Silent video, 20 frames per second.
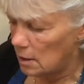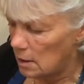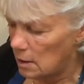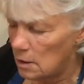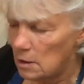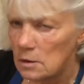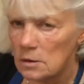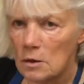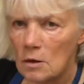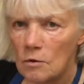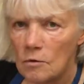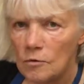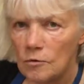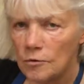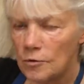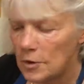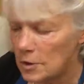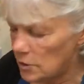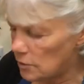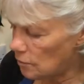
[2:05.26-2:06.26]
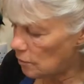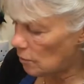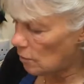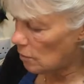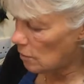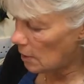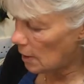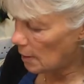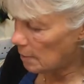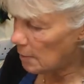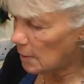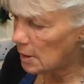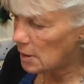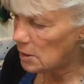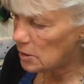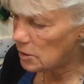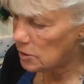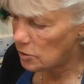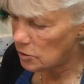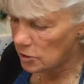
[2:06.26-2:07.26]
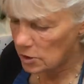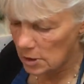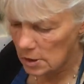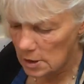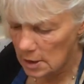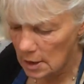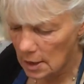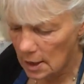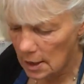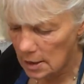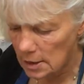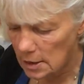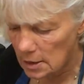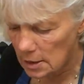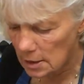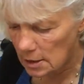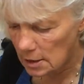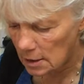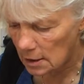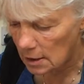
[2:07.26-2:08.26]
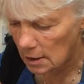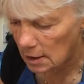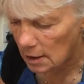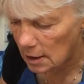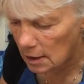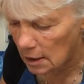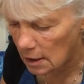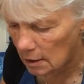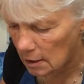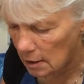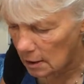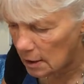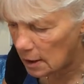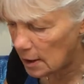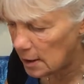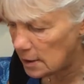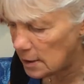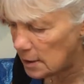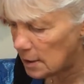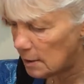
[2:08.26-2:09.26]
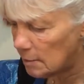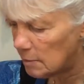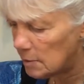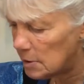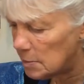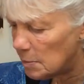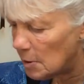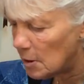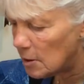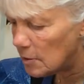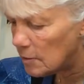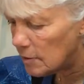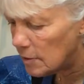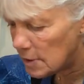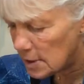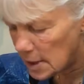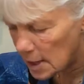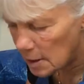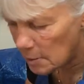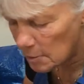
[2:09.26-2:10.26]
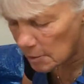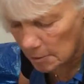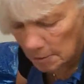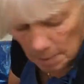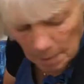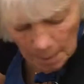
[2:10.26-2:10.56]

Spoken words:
So first of all, I'm going to just lighten up this part of the table.